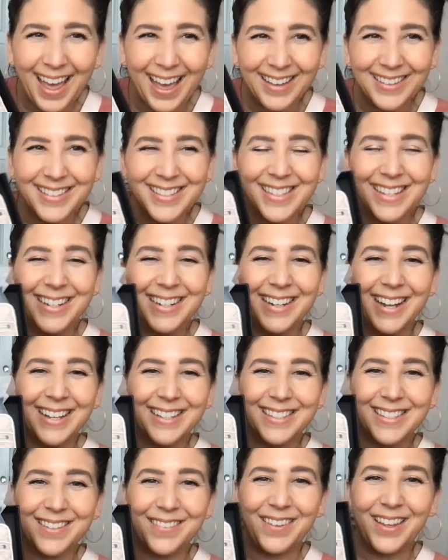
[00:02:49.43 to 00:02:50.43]
Elle sitting
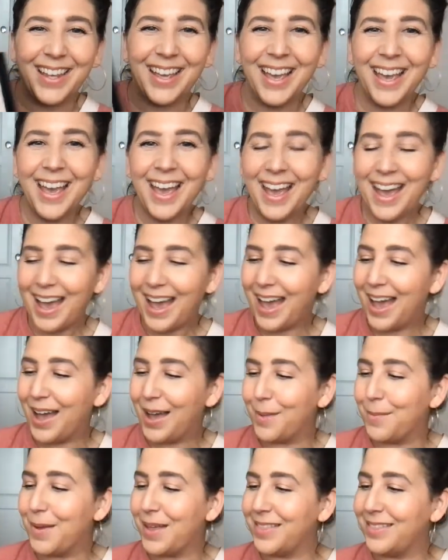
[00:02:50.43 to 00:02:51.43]
next to me.
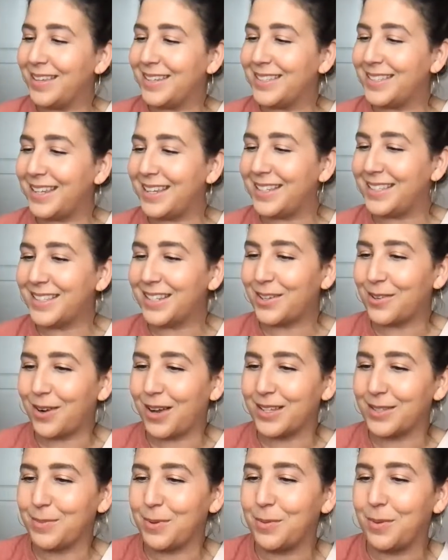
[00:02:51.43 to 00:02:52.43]
Um, this is the
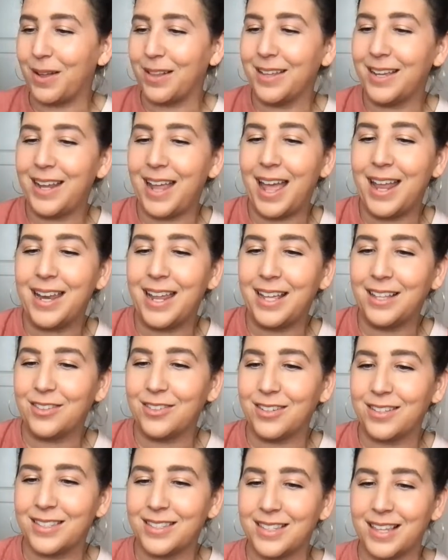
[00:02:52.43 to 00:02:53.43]
Crosby wallet, and it
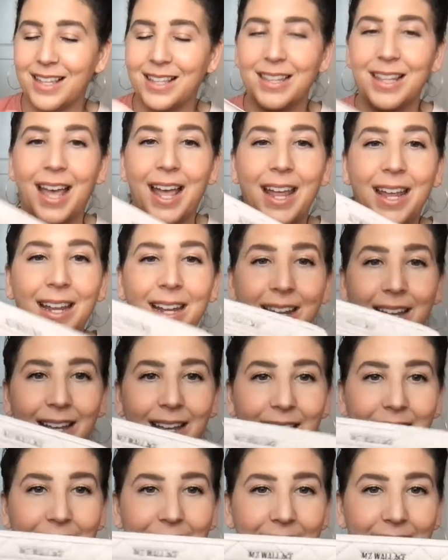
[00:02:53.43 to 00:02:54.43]
looks like
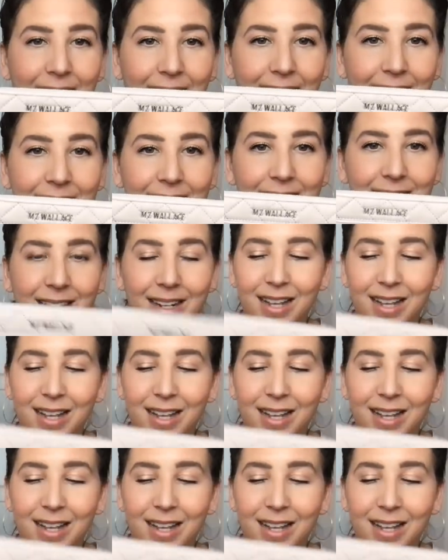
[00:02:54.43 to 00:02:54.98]
this.